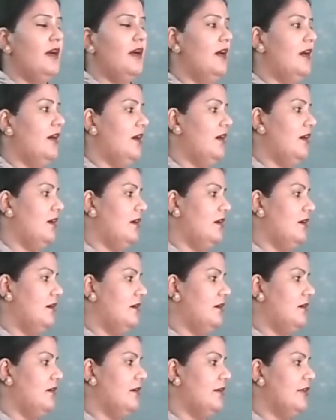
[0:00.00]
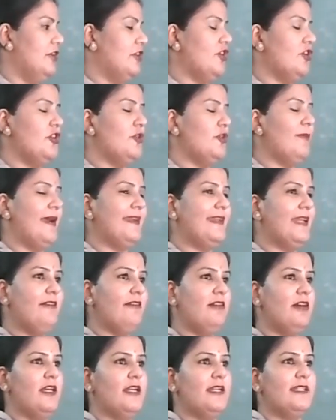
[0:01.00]
uh, you know, you might have
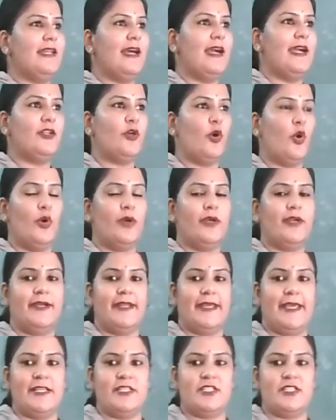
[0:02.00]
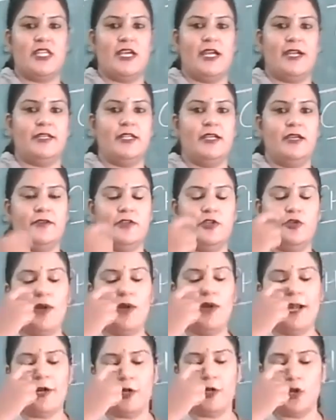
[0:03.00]
heard that old adage that you are
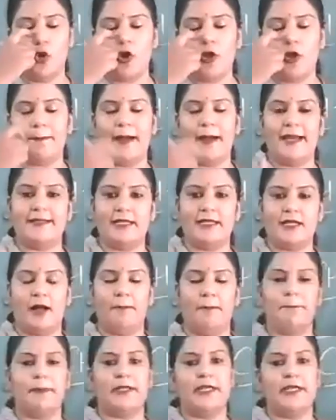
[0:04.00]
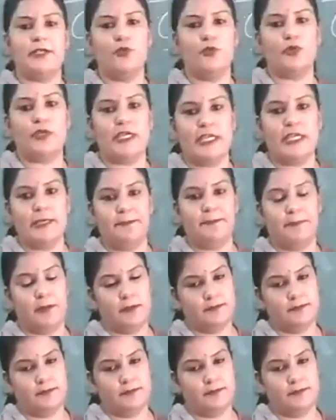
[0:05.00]
known by the company you keep.